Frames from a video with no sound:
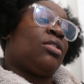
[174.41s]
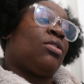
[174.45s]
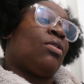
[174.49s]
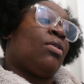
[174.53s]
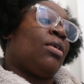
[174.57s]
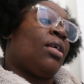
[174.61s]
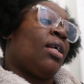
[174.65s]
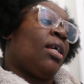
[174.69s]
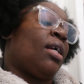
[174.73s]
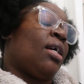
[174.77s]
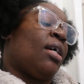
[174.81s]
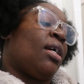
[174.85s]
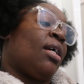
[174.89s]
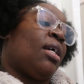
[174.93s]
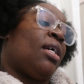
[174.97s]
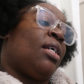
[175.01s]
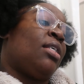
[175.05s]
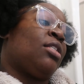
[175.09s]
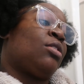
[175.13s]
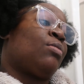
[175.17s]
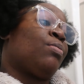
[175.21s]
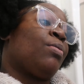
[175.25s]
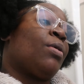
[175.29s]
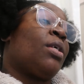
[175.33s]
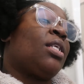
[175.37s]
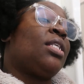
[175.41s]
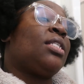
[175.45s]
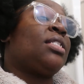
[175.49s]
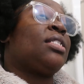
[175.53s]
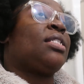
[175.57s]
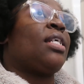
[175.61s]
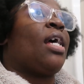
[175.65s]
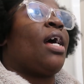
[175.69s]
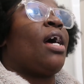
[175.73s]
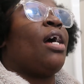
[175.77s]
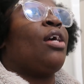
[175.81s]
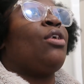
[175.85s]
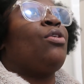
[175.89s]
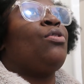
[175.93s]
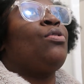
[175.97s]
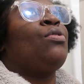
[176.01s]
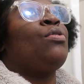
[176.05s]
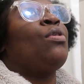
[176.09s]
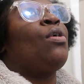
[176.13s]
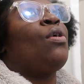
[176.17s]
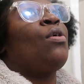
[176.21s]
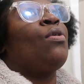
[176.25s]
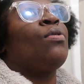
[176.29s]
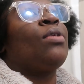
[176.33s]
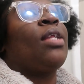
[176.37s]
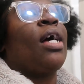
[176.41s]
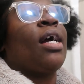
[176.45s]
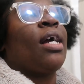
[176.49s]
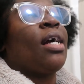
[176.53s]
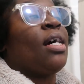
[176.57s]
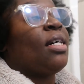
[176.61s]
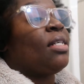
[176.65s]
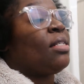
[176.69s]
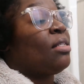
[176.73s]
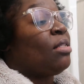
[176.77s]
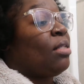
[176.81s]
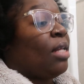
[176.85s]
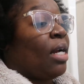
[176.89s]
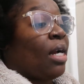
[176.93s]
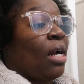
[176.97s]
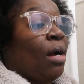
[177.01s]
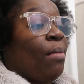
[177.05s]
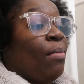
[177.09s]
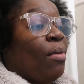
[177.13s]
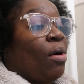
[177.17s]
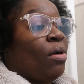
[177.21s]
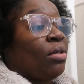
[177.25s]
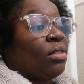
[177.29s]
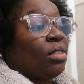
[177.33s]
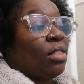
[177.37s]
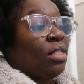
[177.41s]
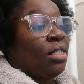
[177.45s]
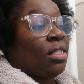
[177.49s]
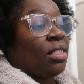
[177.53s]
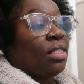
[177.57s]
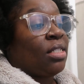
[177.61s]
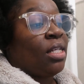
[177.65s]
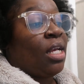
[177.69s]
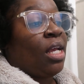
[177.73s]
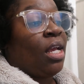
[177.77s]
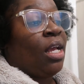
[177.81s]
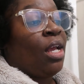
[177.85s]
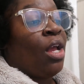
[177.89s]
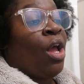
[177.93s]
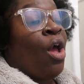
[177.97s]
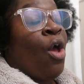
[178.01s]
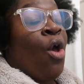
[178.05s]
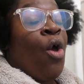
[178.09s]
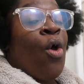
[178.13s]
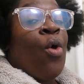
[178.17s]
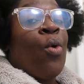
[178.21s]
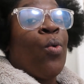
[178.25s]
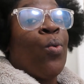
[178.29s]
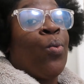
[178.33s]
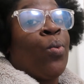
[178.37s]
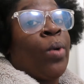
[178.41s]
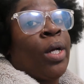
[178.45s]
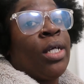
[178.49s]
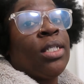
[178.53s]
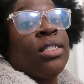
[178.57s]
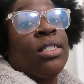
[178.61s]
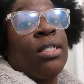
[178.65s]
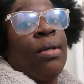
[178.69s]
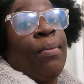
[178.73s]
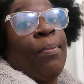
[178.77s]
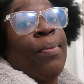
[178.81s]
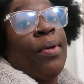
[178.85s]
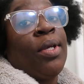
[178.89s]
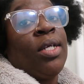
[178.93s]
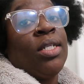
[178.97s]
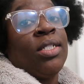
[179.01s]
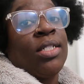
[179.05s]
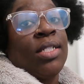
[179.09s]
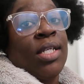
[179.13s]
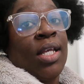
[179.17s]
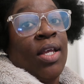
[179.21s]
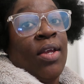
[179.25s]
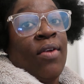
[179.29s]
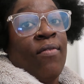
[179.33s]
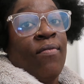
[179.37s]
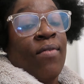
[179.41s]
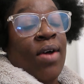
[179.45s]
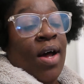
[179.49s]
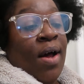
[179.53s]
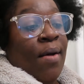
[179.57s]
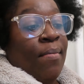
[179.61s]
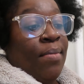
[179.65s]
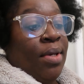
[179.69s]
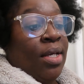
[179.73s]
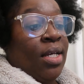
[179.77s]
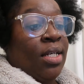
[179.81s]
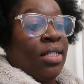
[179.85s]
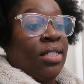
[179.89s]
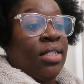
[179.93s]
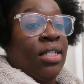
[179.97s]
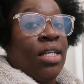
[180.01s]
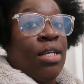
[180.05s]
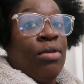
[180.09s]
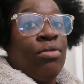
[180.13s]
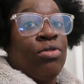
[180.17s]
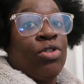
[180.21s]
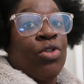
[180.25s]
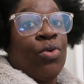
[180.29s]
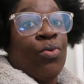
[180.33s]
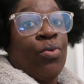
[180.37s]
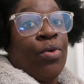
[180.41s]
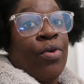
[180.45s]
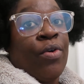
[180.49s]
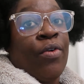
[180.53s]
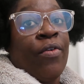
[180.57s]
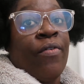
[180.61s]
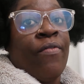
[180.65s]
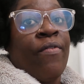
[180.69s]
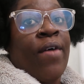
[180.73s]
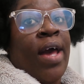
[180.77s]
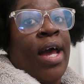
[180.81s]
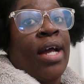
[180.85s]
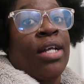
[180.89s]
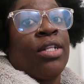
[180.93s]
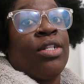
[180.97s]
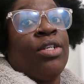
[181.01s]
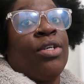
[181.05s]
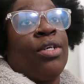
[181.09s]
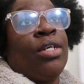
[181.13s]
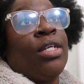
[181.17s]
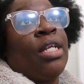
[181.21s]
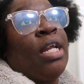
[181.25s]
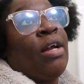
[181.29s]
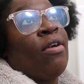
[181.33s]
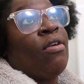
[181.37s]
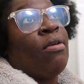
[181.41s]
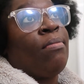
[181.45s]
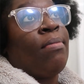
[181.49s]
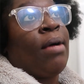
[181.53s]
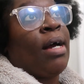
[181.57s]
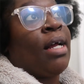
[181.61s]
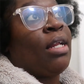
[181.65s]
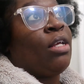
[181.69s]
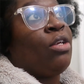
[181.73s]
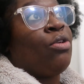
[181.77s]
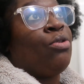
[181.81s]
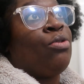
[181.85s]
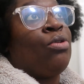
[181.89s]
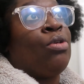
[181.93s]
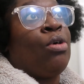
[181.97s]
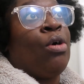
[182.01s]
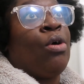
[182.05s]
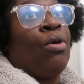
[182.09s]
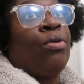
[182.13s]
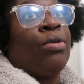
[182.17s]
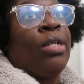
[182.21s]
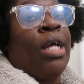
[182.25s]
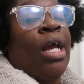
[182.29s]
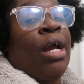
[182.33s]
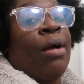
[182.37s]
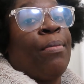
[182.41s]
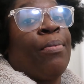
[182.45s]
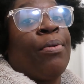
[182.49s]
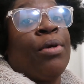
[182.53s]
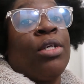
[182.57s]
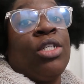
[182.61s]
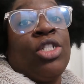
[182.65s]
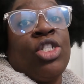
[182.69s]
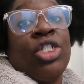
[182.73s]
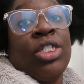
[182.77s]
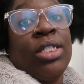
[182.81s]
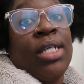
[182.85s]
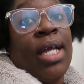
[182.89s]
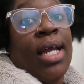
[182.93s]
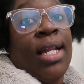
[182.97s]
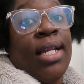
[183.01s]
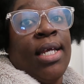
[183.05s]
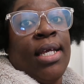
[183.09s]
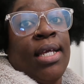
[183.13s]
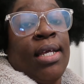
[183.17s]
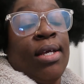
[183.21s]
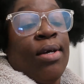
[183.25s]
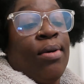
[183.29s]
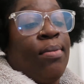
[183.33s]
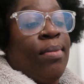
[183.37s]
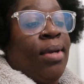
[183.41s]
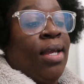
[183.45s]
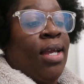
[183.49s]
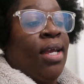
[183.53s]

So yeah, it's pretty sad, you know, like I'm always gonna say, rest in peace, King Von, because he was a real factor and everybody, you know, they appreciated him.